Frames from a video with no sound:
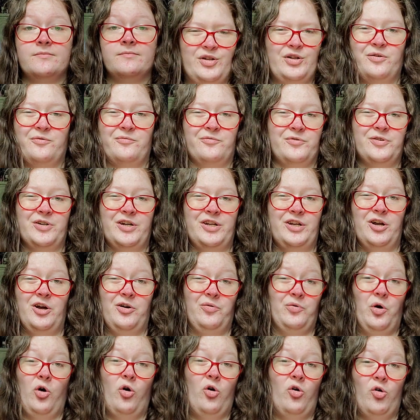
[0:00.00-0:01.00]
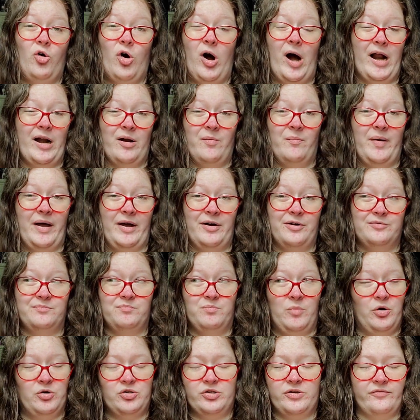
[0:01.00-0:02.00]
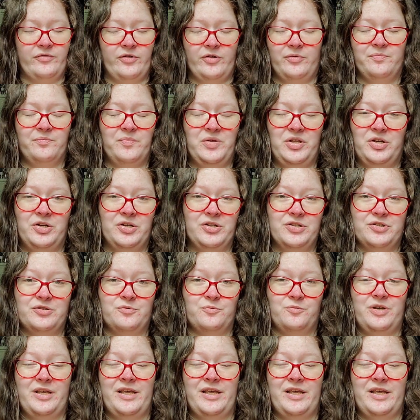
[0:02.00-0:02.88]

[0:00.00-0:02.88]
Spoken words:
We don't really know a whole lot about most of them because